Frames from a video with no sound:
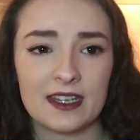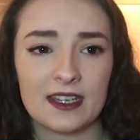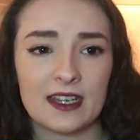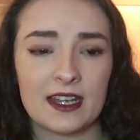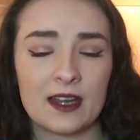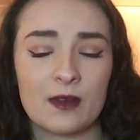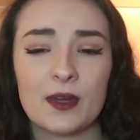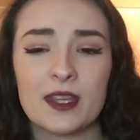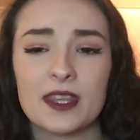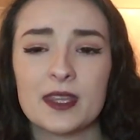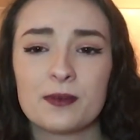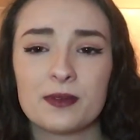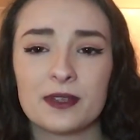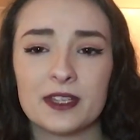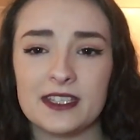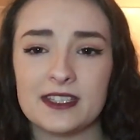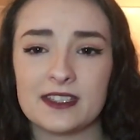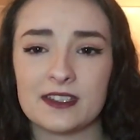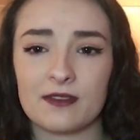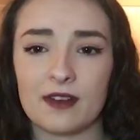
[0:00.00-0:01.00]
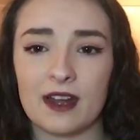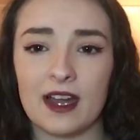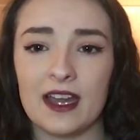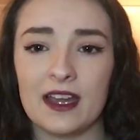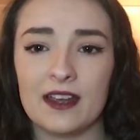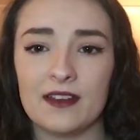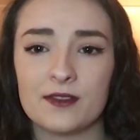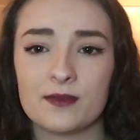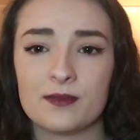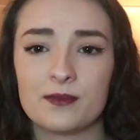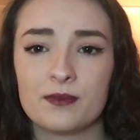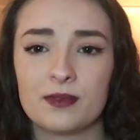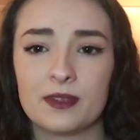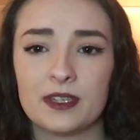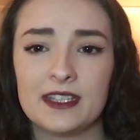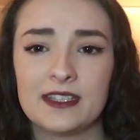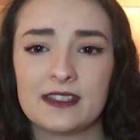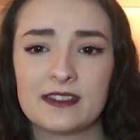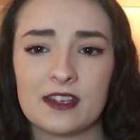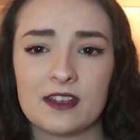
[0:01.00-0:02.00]
Now, when the police arrived,
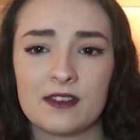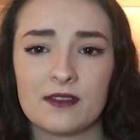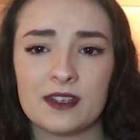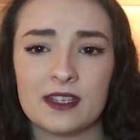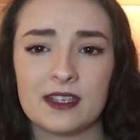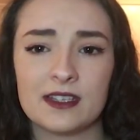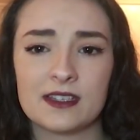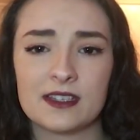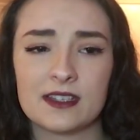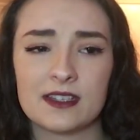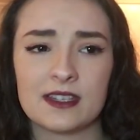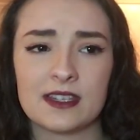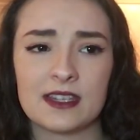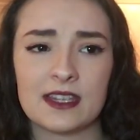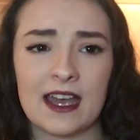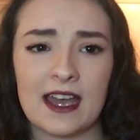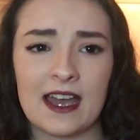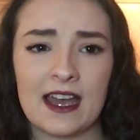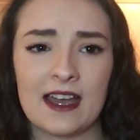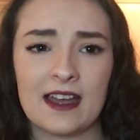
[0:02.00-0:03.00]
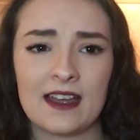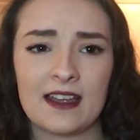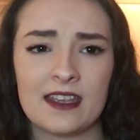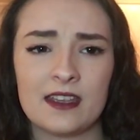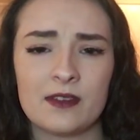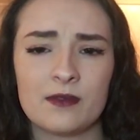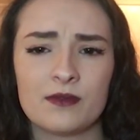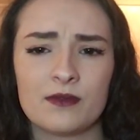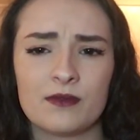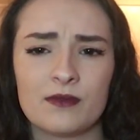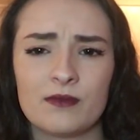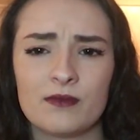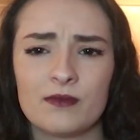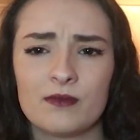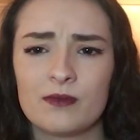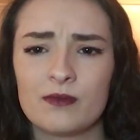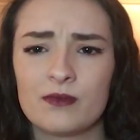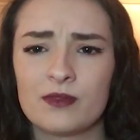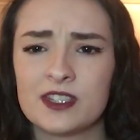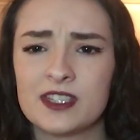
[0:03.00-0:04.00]
police noted that
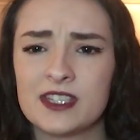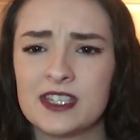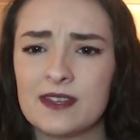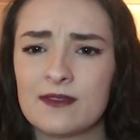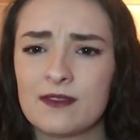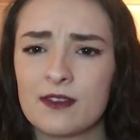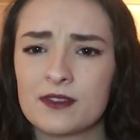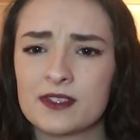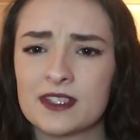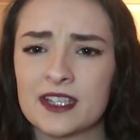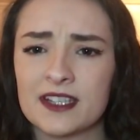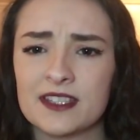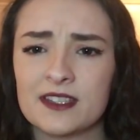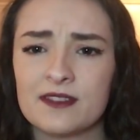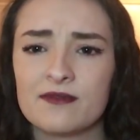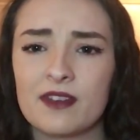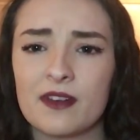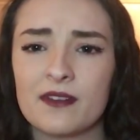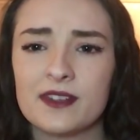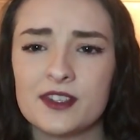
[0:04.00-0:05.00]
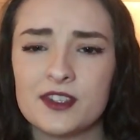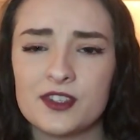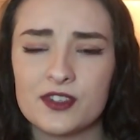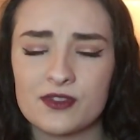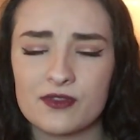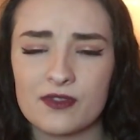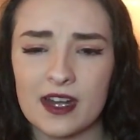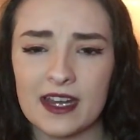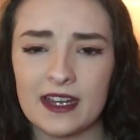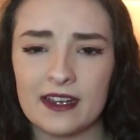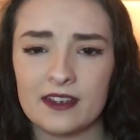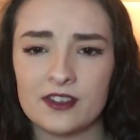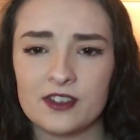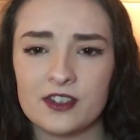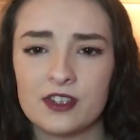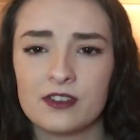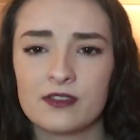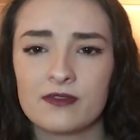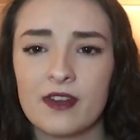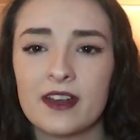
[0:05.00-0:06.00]
Restivo was acting very
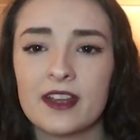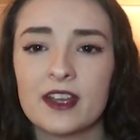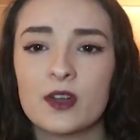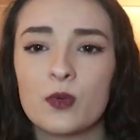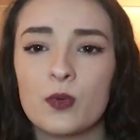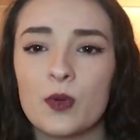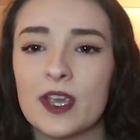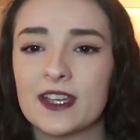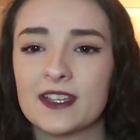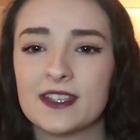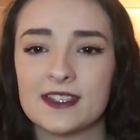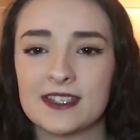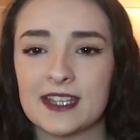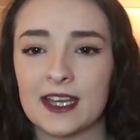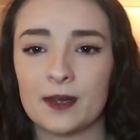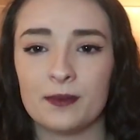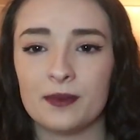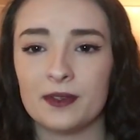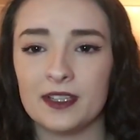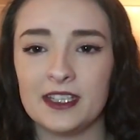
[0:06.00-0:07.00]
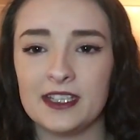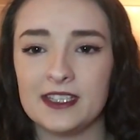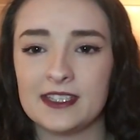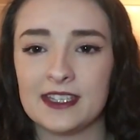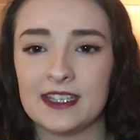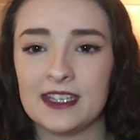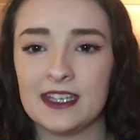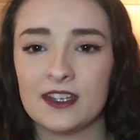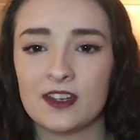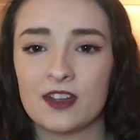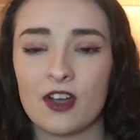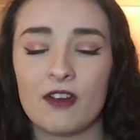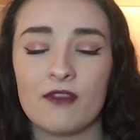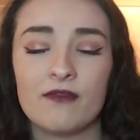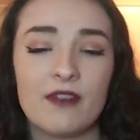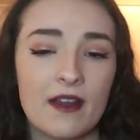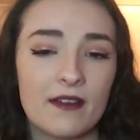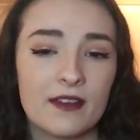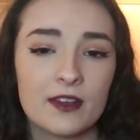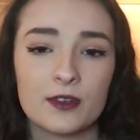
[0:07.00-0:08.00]
strange. He was very quick to tell police that he'd got
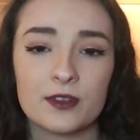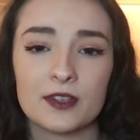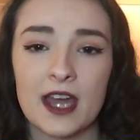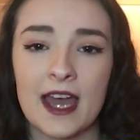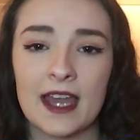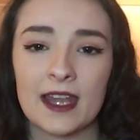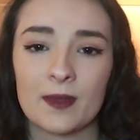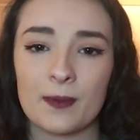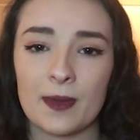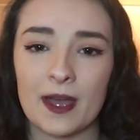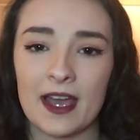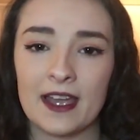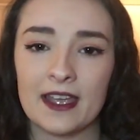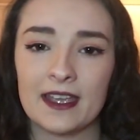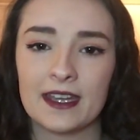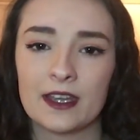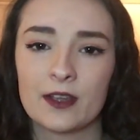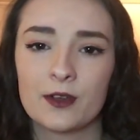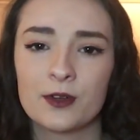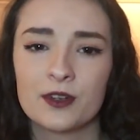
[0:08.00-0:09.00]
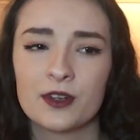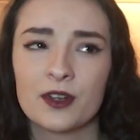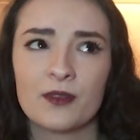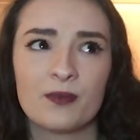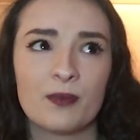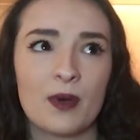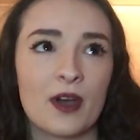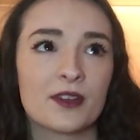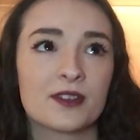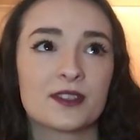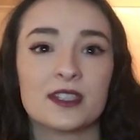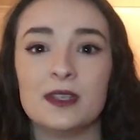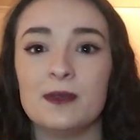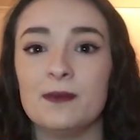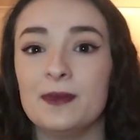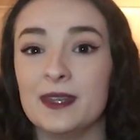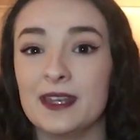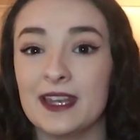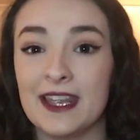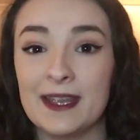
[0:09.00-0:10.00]
a very good alibi and it couldn't have possibly
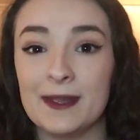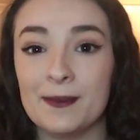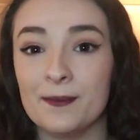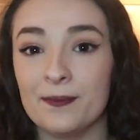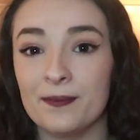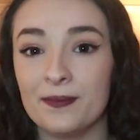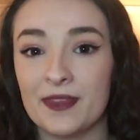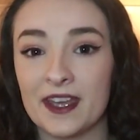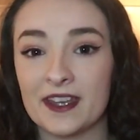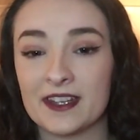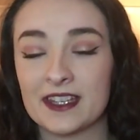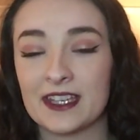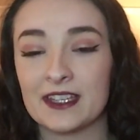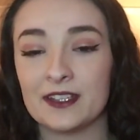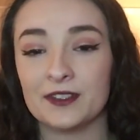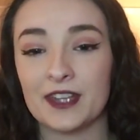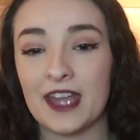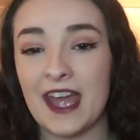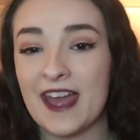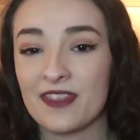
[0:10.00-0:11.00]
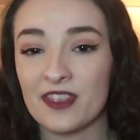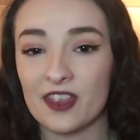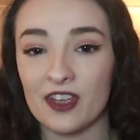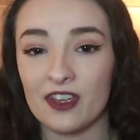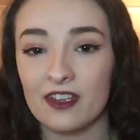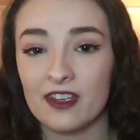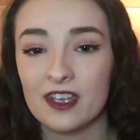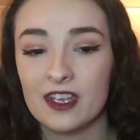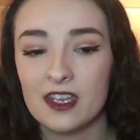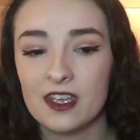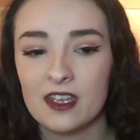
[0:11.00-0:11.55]
been him that had killed Heather,